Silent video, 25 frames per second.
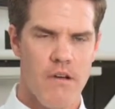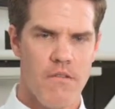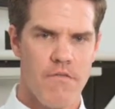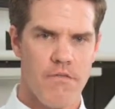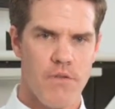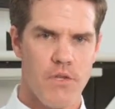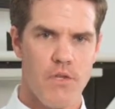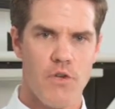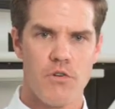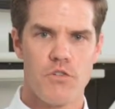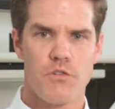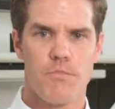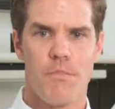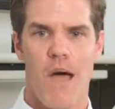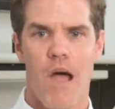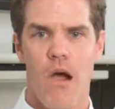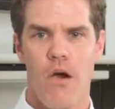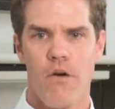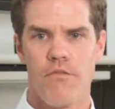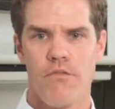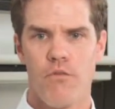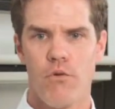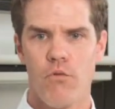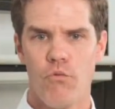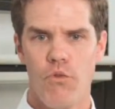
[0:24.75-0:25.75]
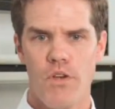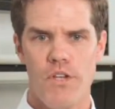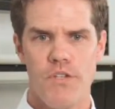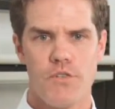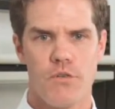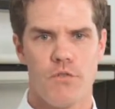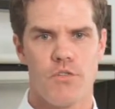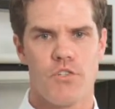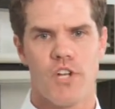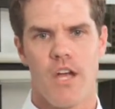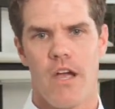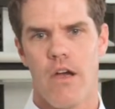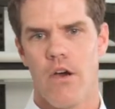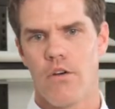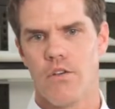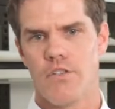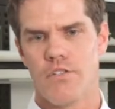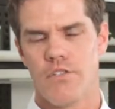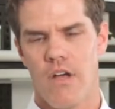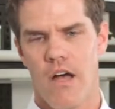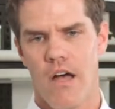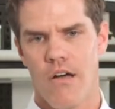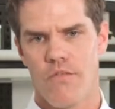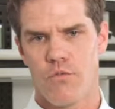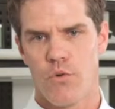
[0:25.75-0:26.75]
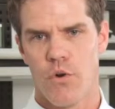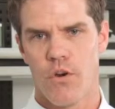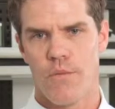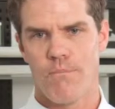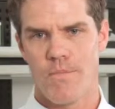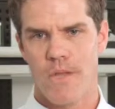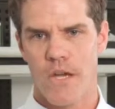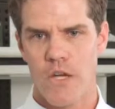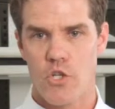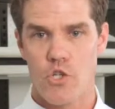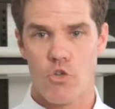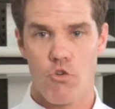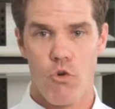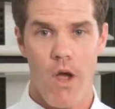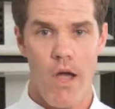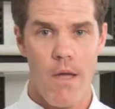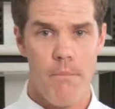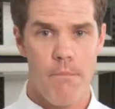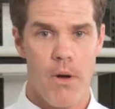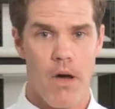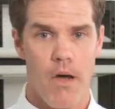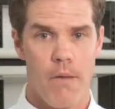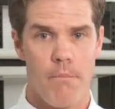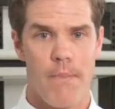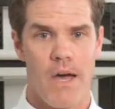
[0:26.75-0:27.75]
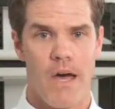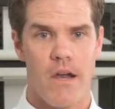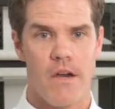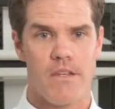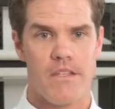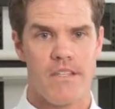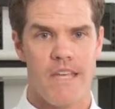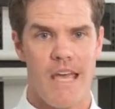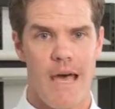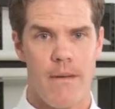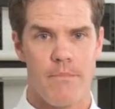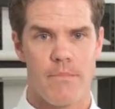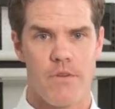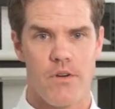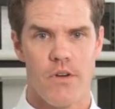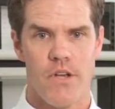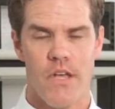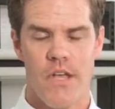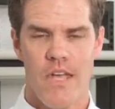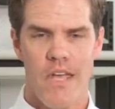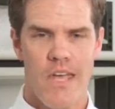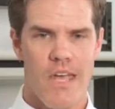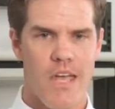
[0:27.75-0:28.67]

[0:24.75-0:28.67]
FLIR's powerful Research IR software, a tripod mount adapter,